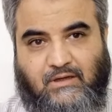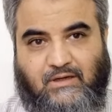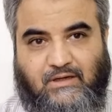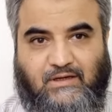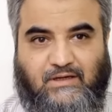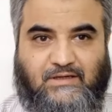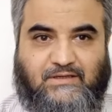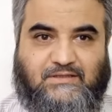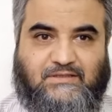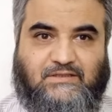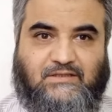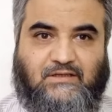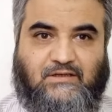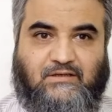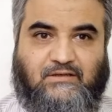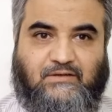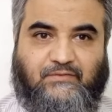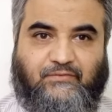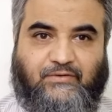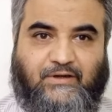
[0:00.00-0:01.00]
its
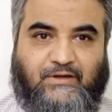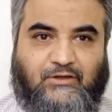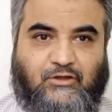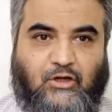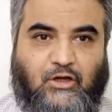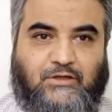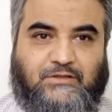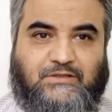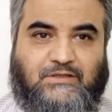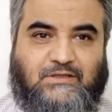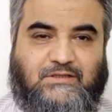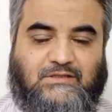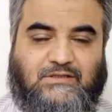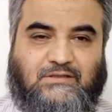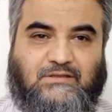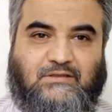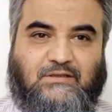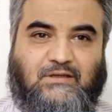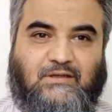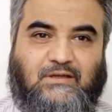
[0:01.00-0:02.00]
different causes,
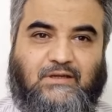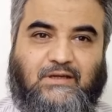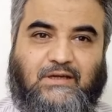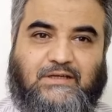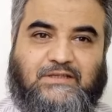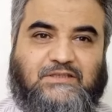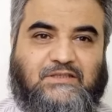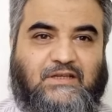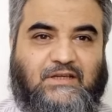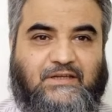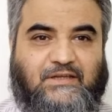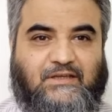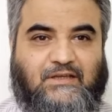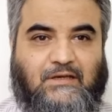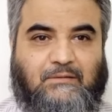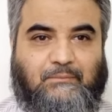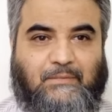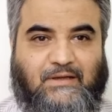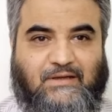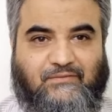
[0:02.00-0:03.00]
its clinical
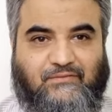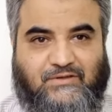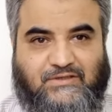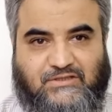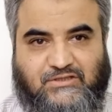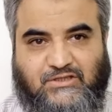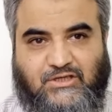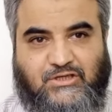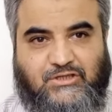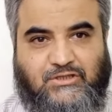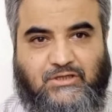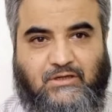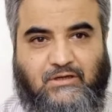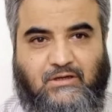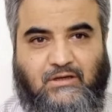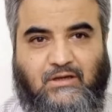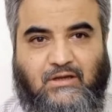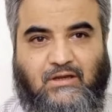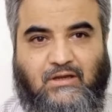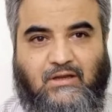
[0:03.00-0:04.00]

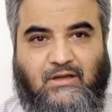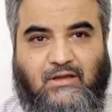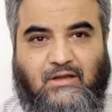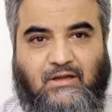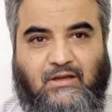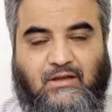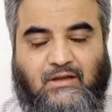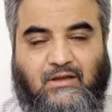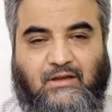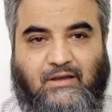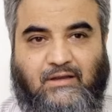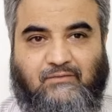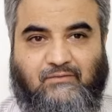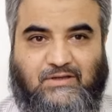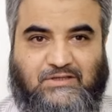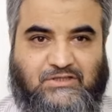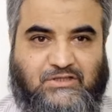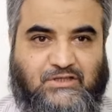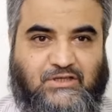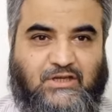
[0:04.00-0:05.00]
manifestation,
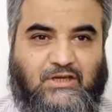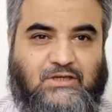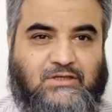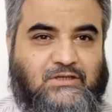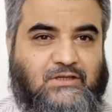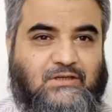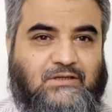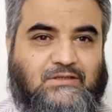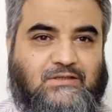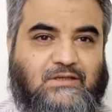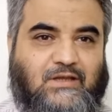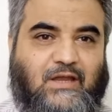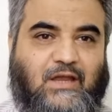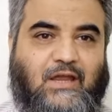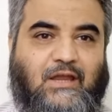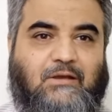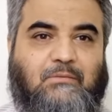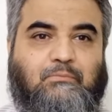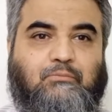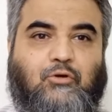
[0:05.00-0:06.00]
investigations
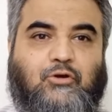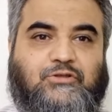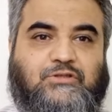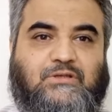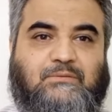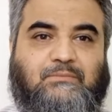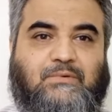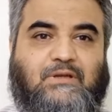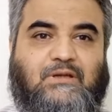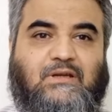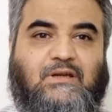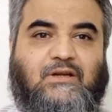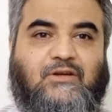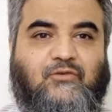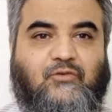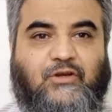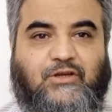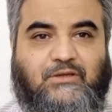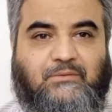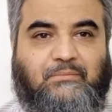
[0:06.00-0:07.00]
and possible
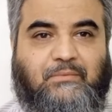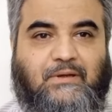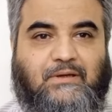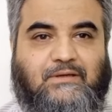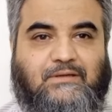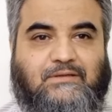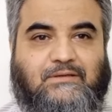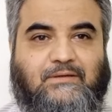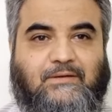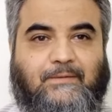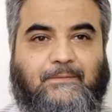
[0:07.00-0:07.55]
treatment.